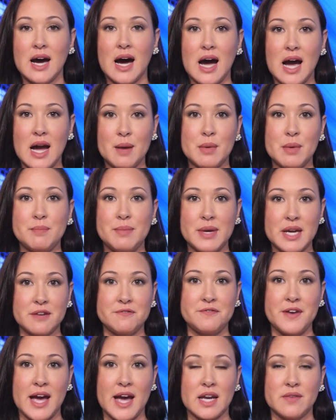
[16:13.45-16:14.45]
I'm a
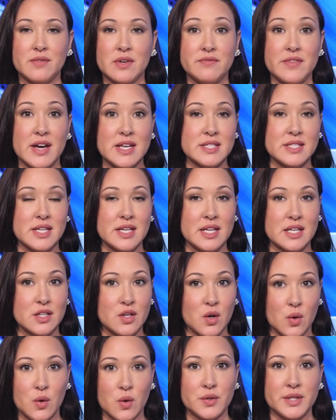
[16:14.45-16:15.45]
big fan of investing in
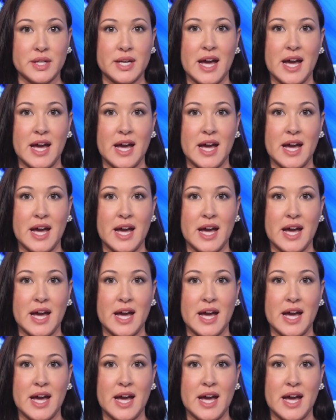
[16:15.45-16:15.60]
gold